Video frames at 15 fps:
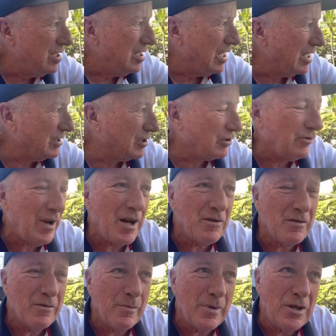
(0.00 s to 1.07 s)
at the crown
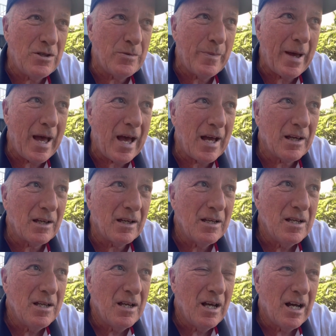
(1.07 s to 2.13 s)
of the beach back,
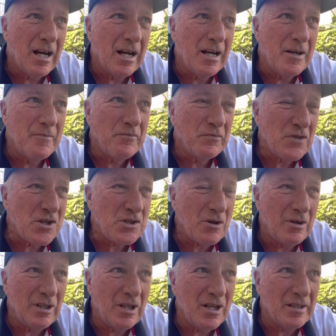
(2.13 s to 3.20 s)
just
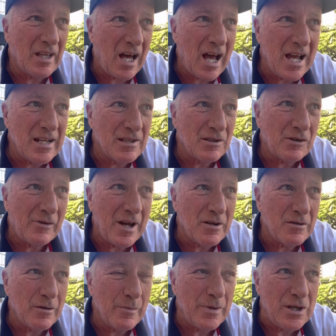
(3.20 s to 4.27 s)
all along the height of the crown
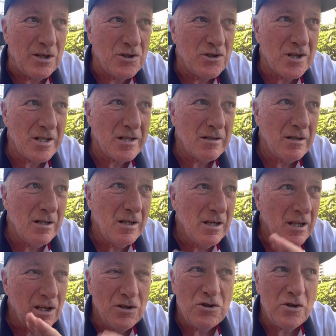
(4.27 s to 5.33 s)
of the beach. Just
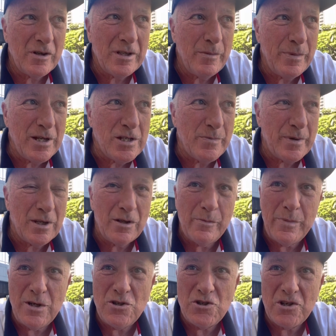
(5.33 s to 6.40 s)
enjoy the beach. Bring your
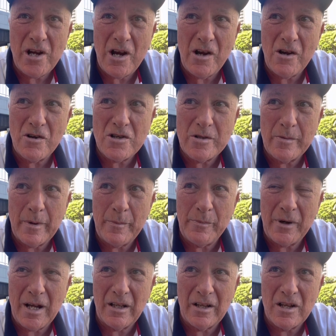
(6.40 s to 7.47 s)
beach chairs, your
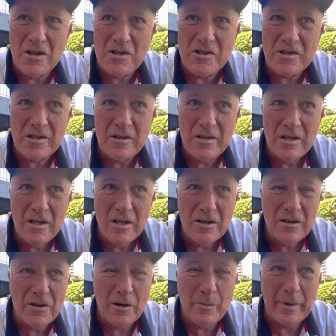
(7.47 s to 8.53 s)
umbrellas,
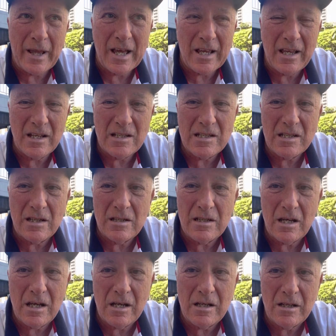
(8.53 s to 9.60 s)
your blankets, and
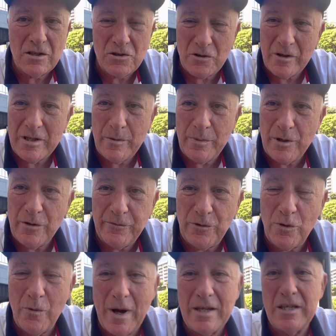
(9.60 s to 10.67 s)
enjoy the
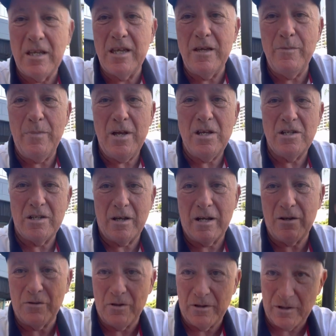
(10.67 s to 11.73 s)
beautiful Waikiki beach. I
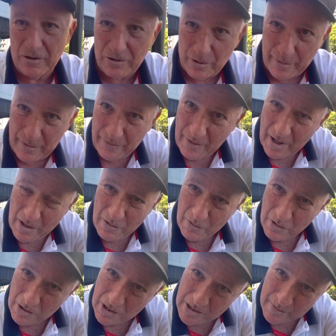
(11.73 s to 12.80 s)
don't know that there'll be
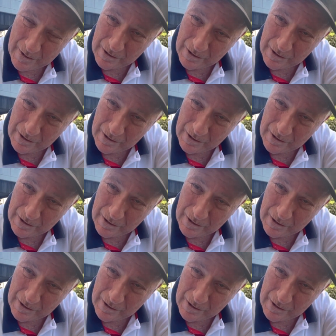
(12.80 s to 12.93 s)
fireworks, but